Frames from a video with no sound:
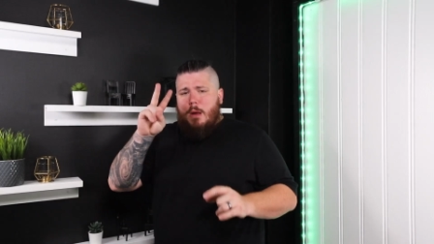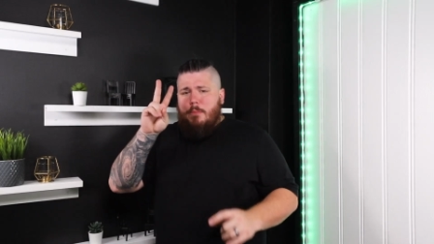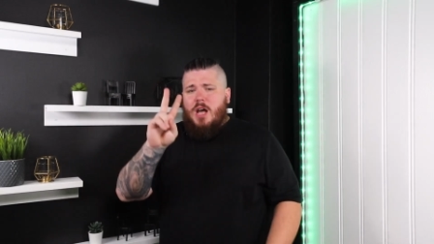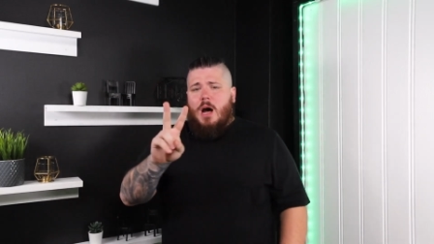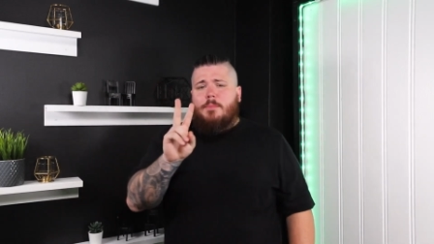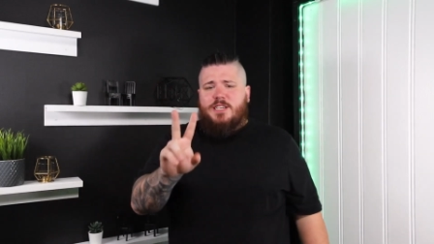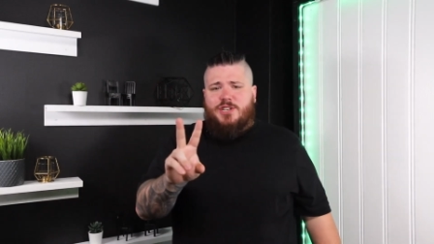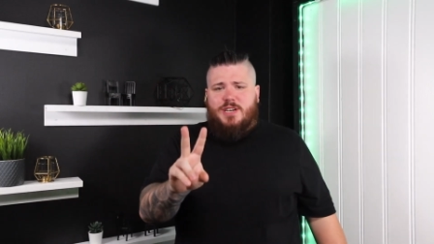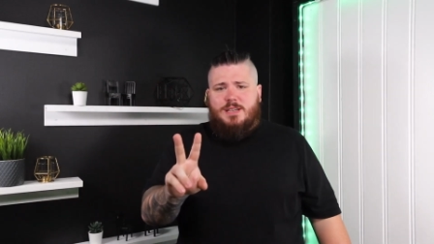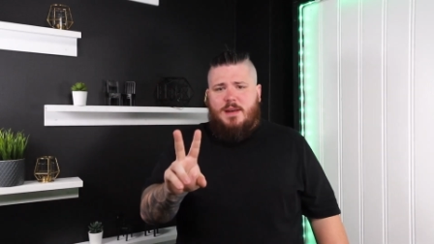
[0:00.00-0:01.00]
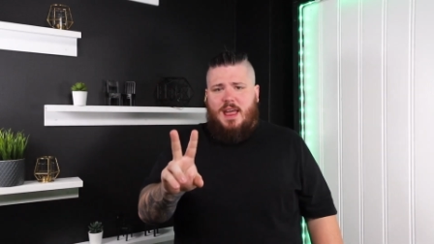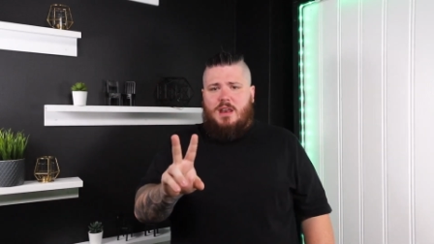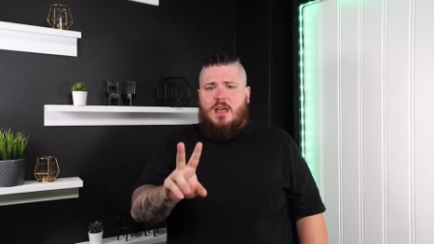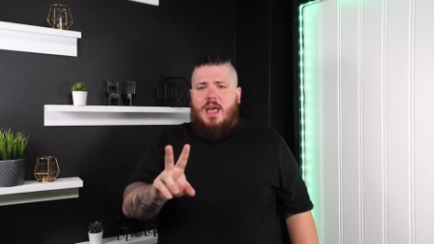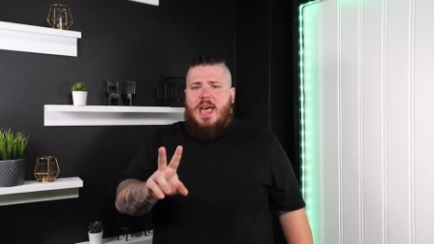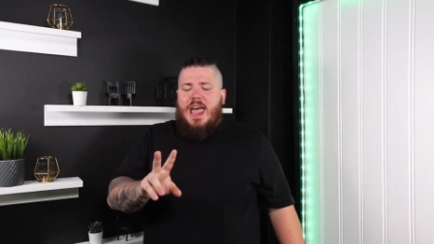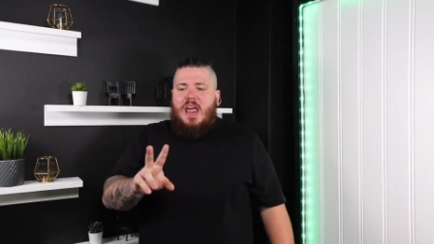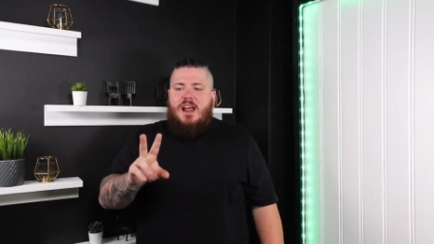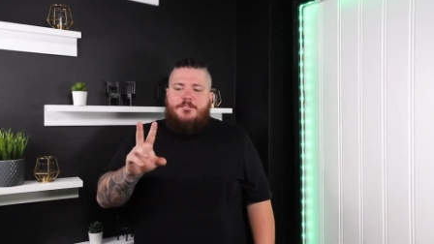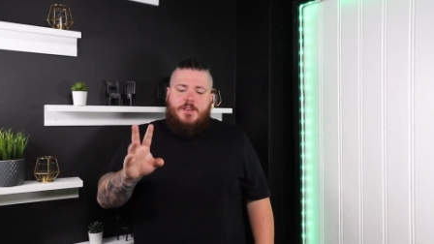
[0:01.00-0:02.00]
But competition and demand.
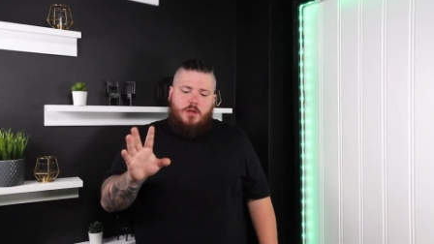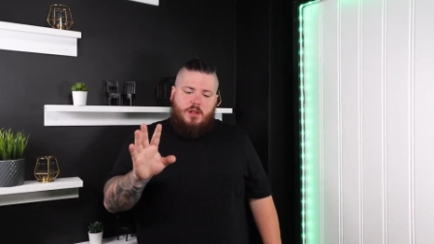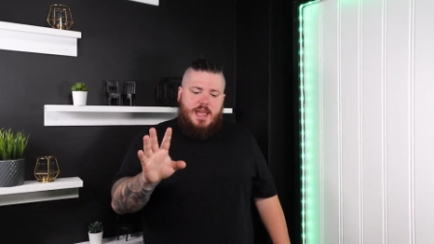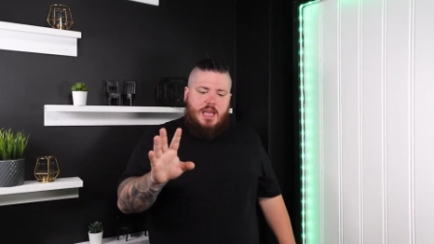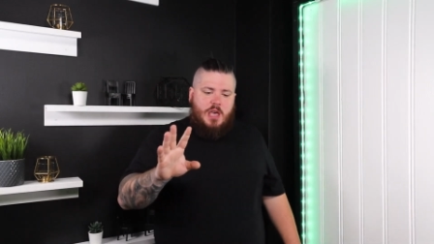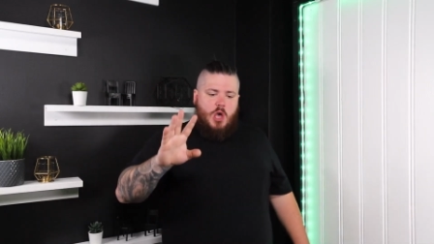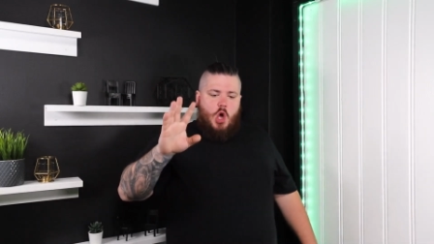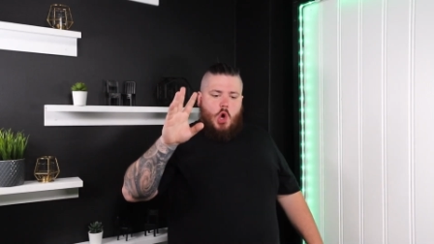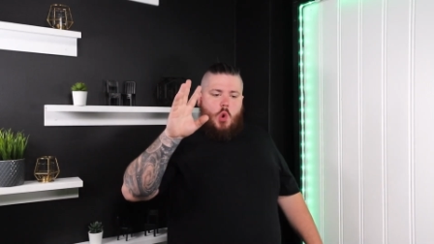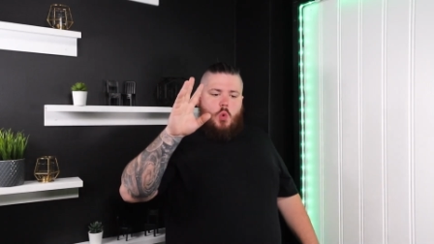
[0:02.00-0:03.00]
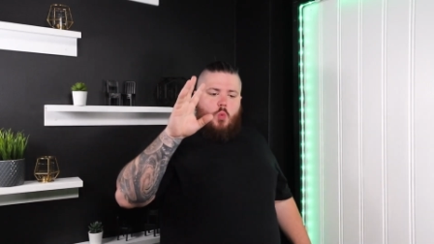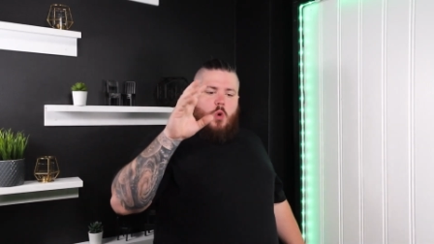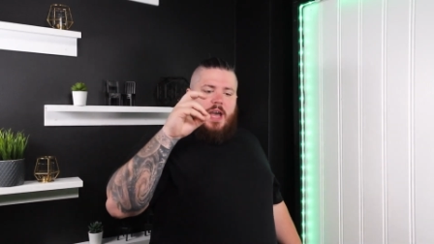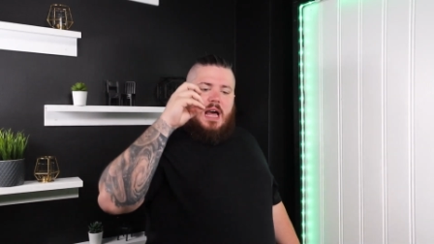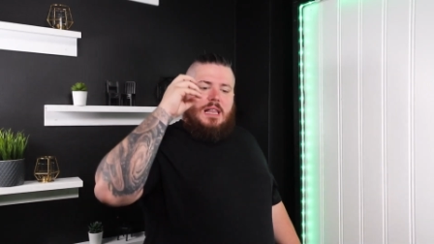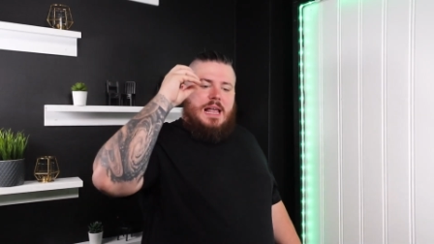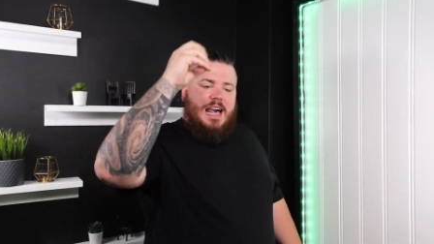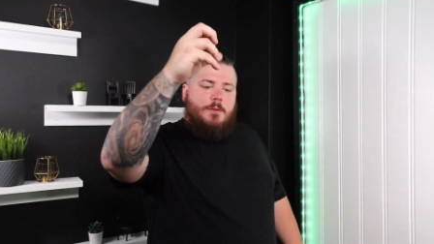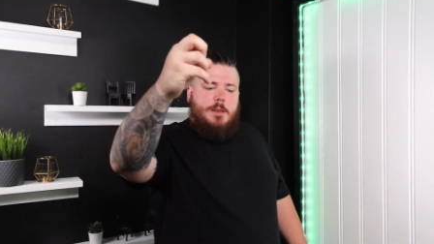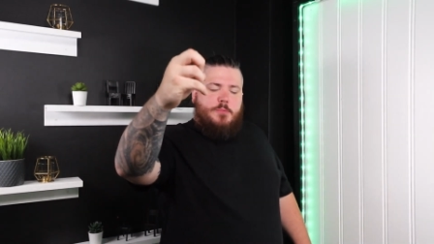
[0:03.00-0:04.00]
And I feel like what a
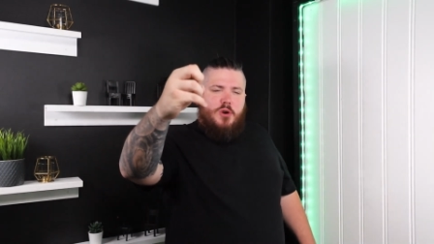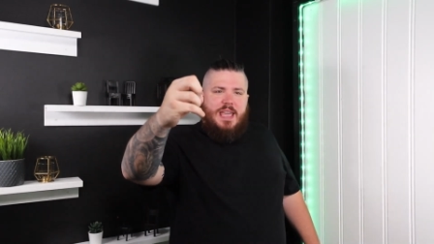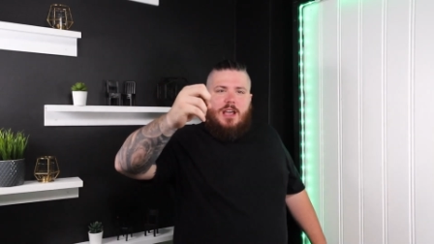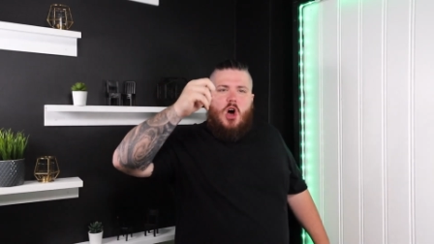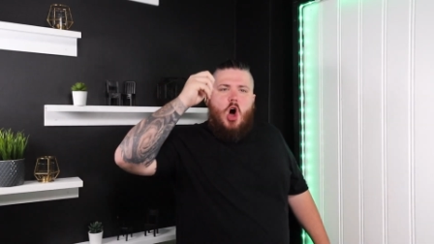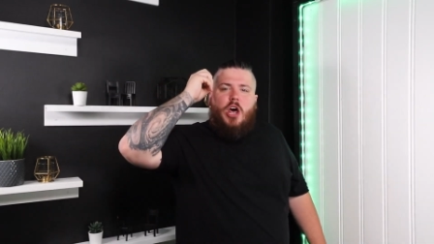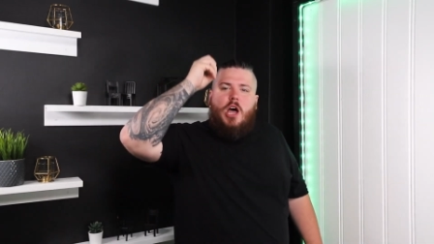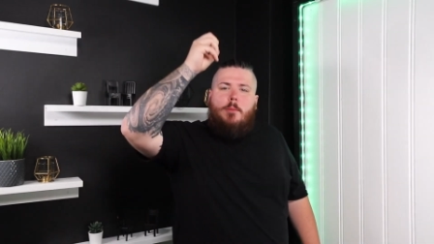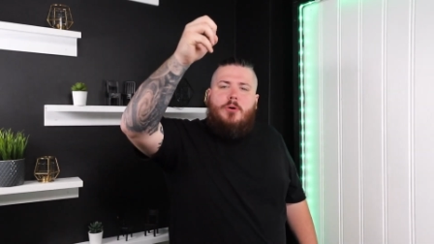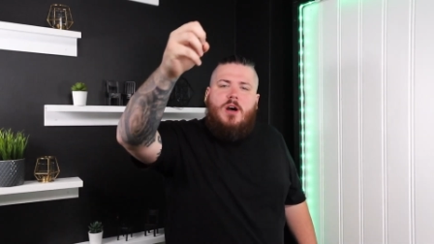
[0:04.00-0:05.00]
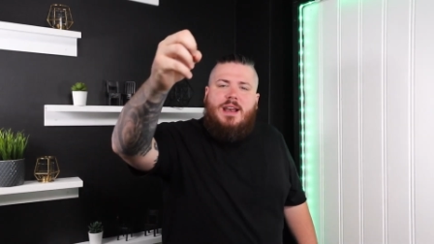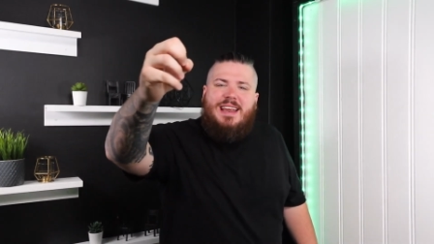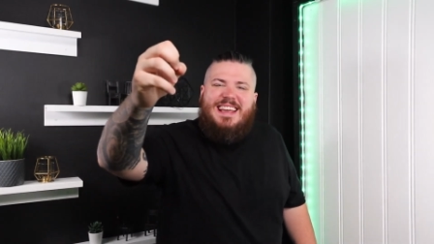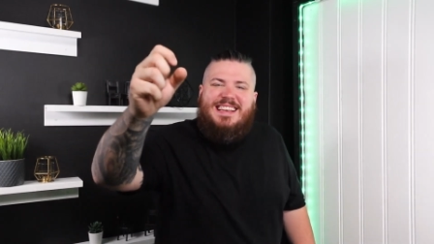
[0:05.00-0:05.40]
lot of people get caught up on